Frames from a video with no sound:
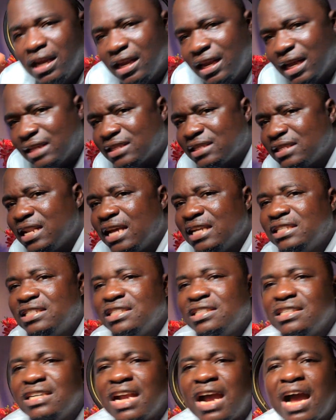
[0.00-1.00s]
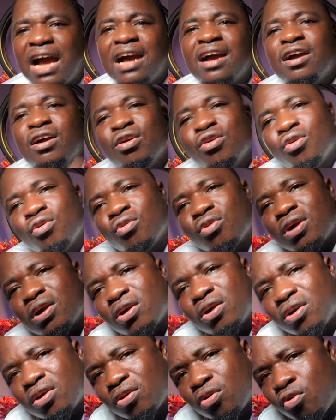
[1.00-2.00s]
Let Nigeria
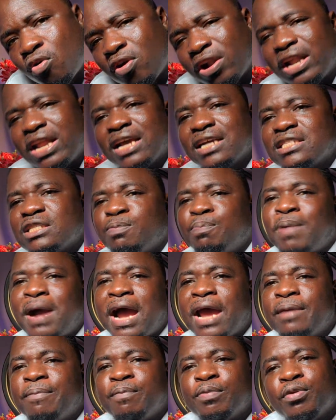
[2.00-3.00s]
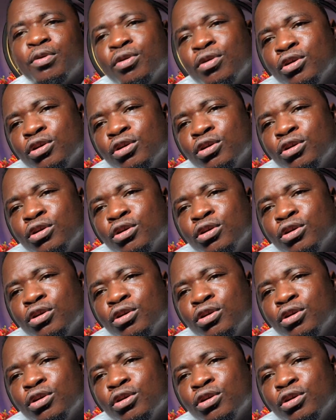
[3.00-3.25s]
connect pipe